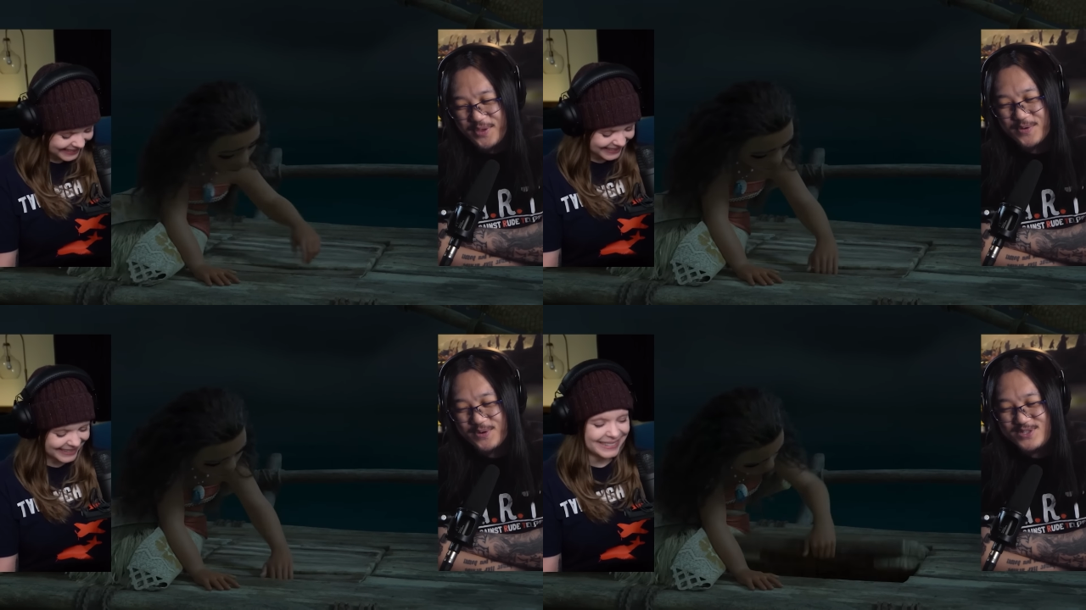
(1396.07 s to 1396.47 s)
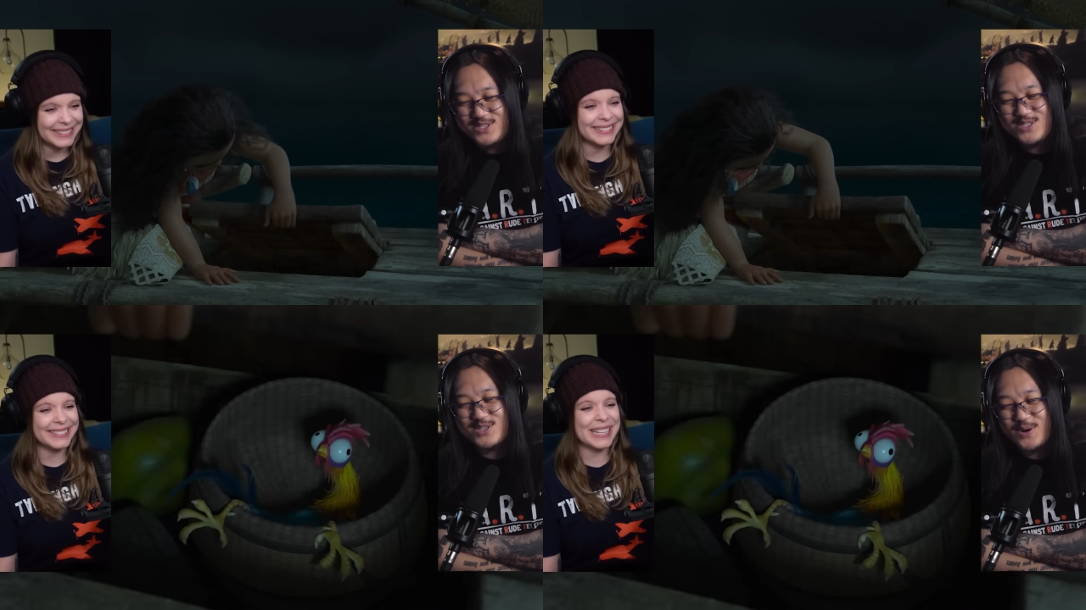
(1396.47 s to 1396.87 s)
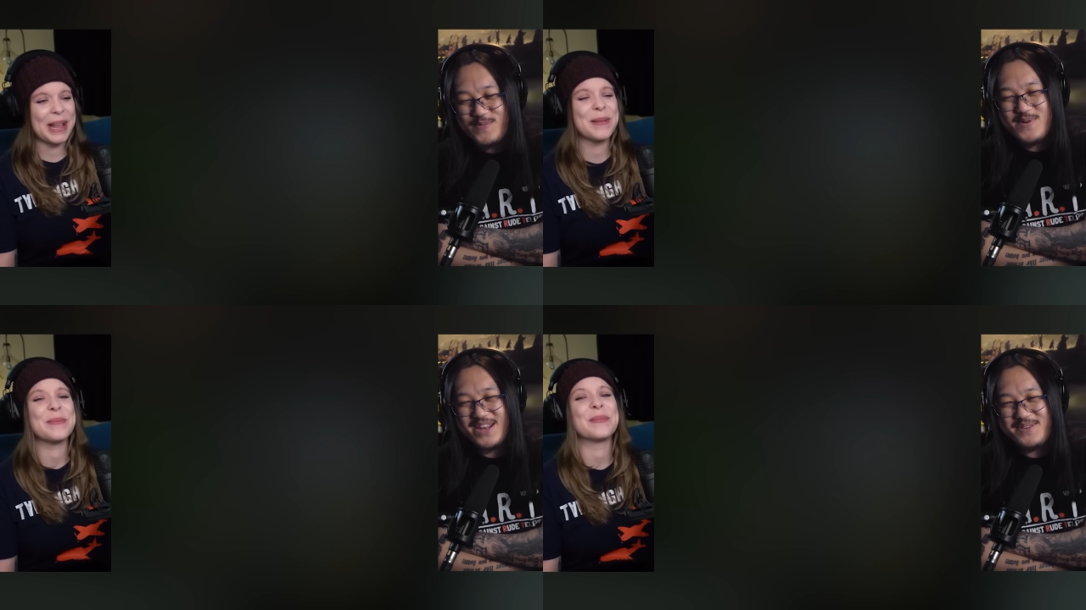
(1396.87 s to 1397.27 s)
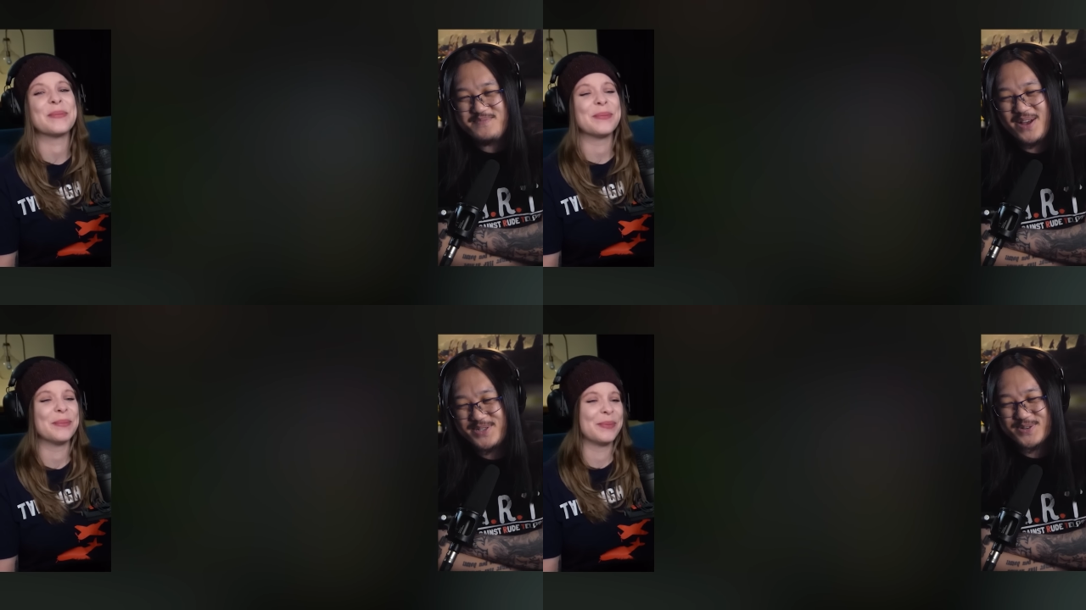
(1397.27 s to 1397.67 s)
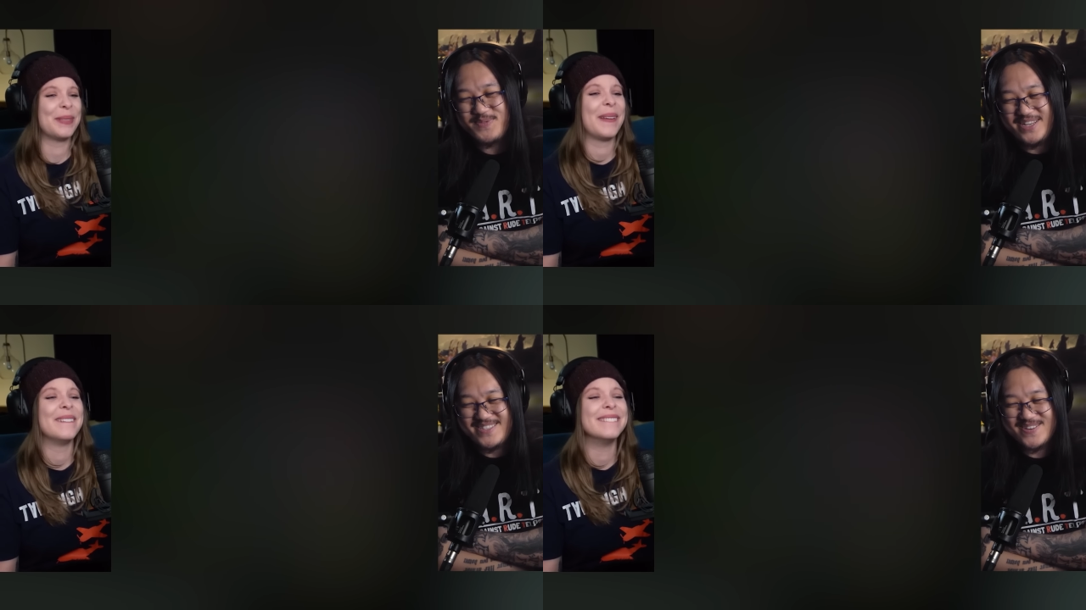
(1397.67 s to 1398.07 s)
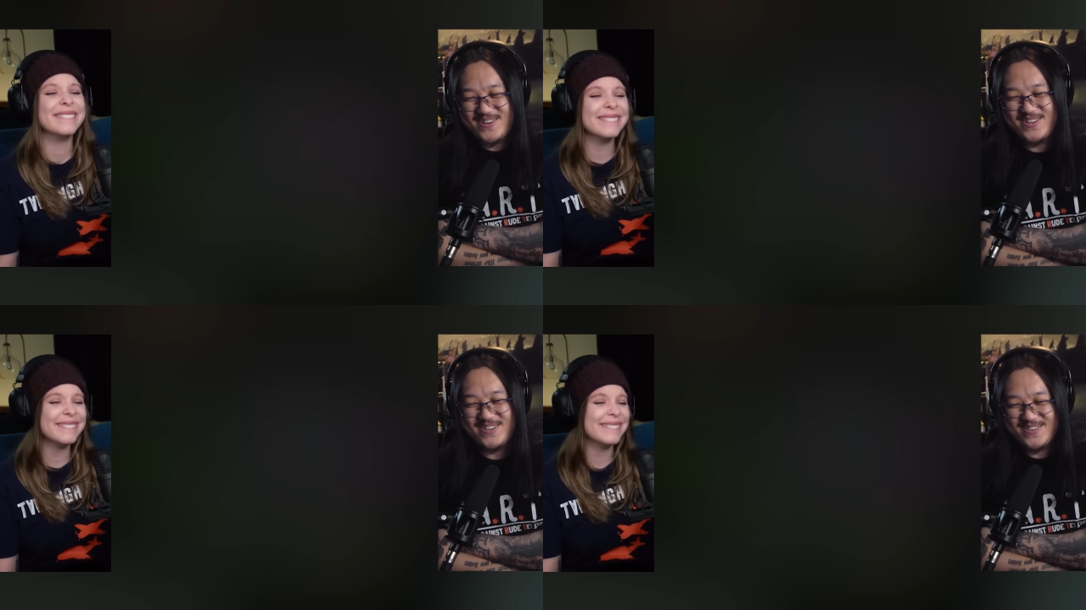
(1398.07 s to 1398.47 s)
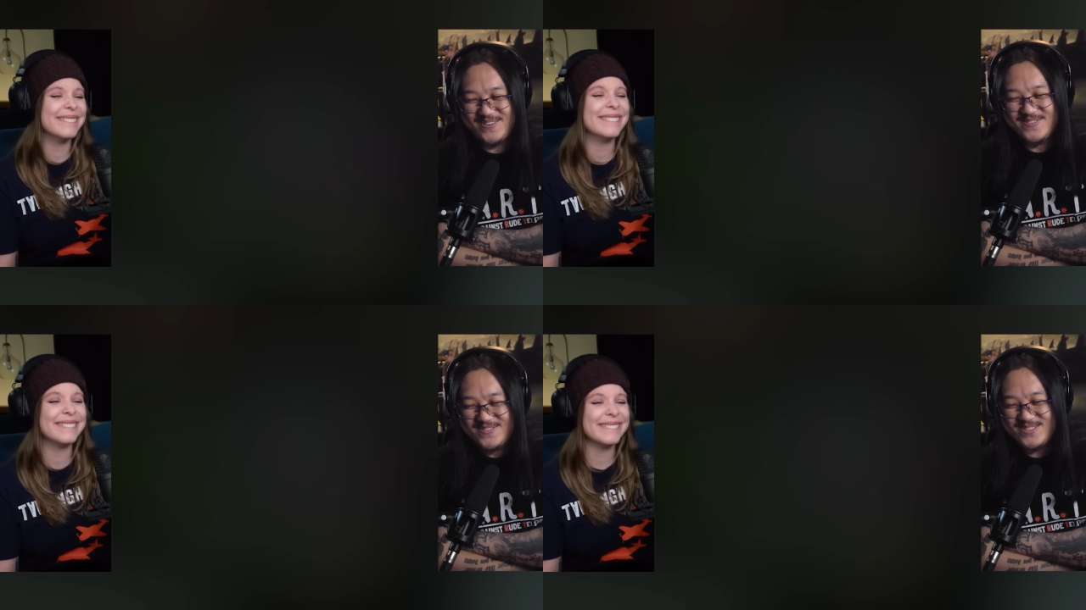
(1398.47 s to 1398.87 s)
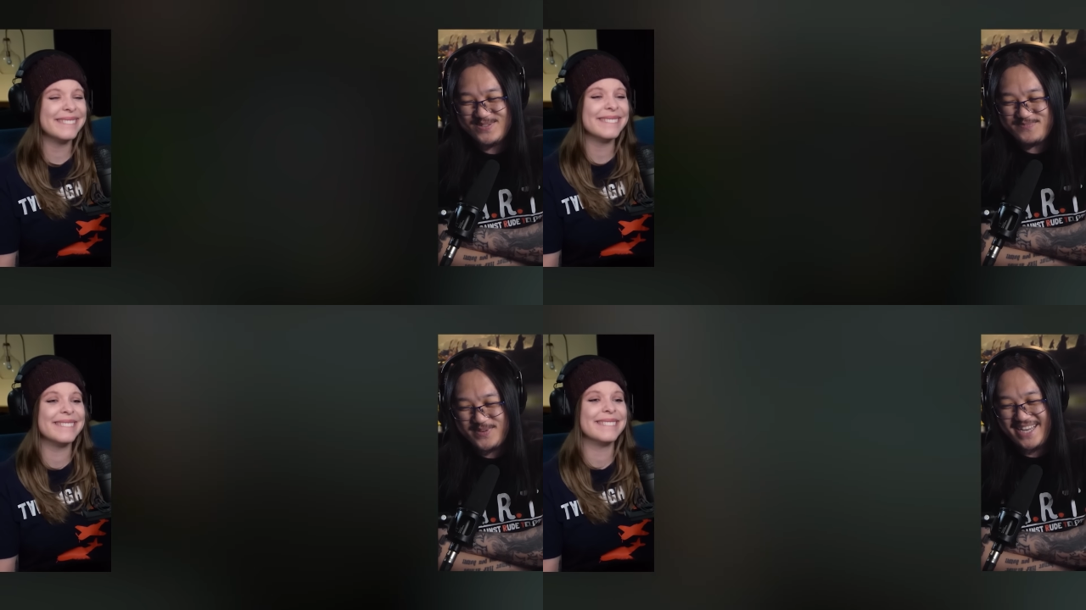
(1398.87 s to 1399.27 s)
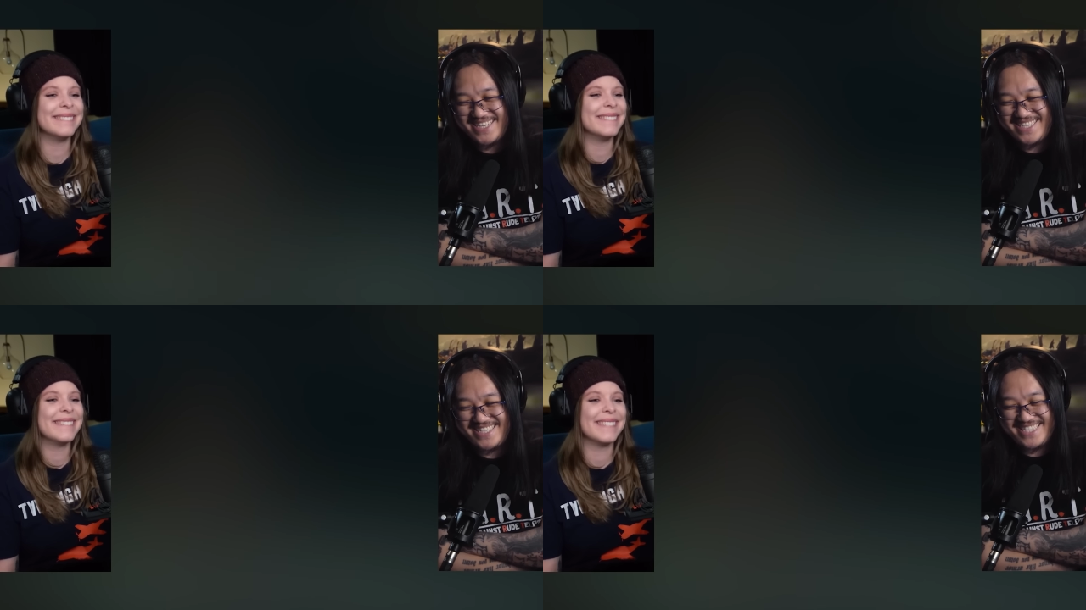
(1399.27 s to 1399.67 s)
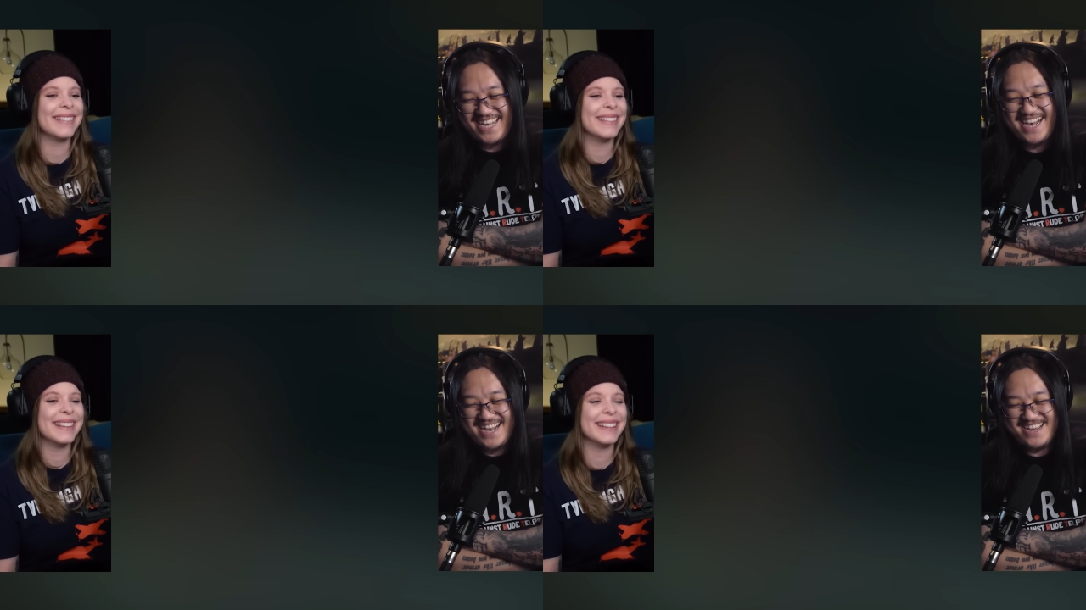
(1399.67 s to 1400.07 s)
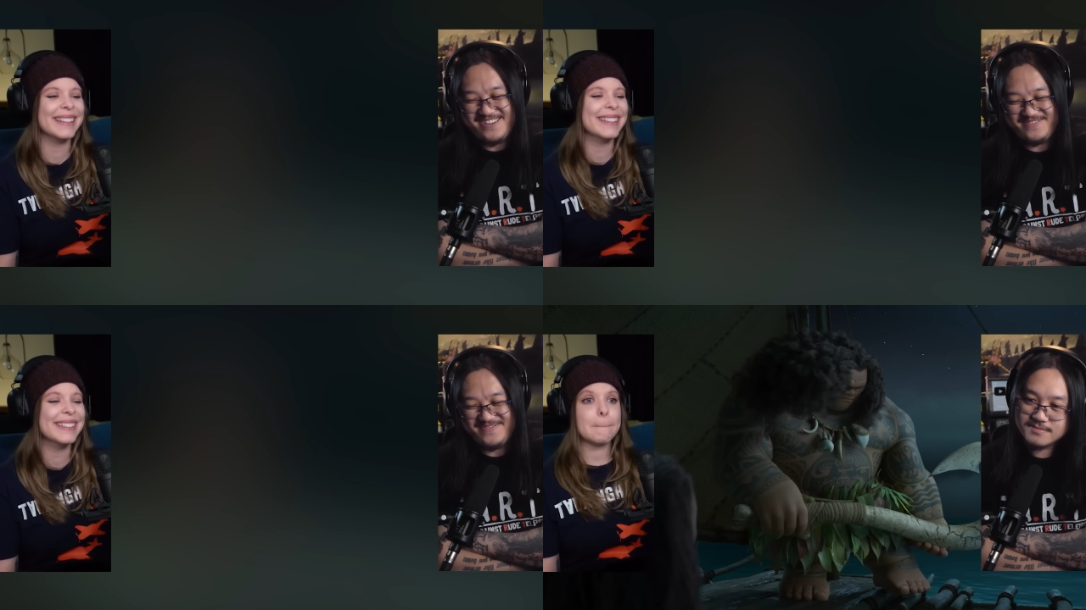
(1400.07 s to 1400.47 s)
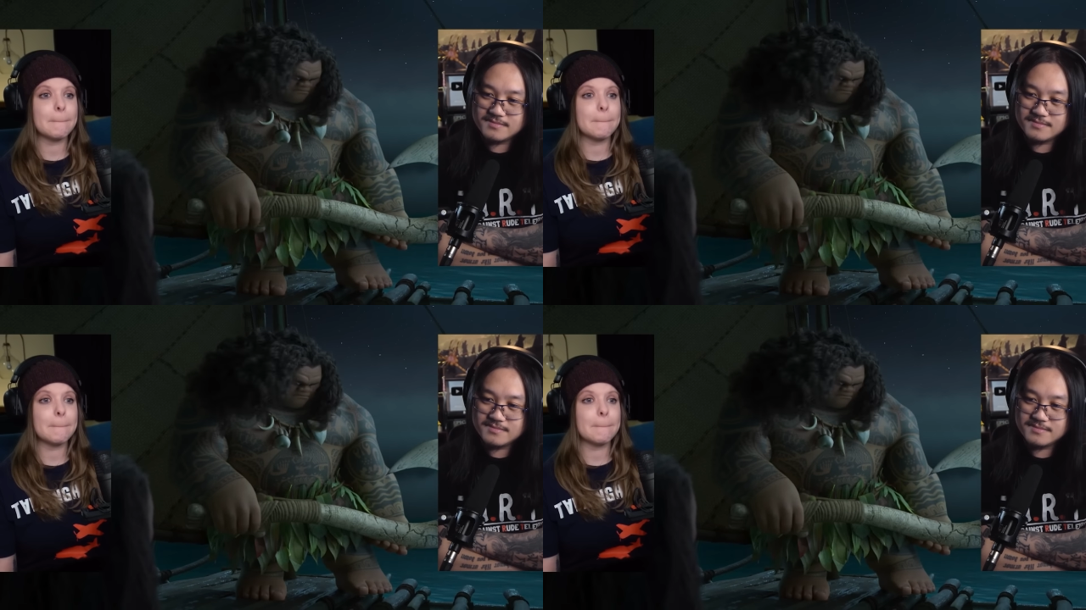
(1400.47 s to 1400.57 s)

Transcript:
Speaker 1: There were so many measurements you could use. You picked time.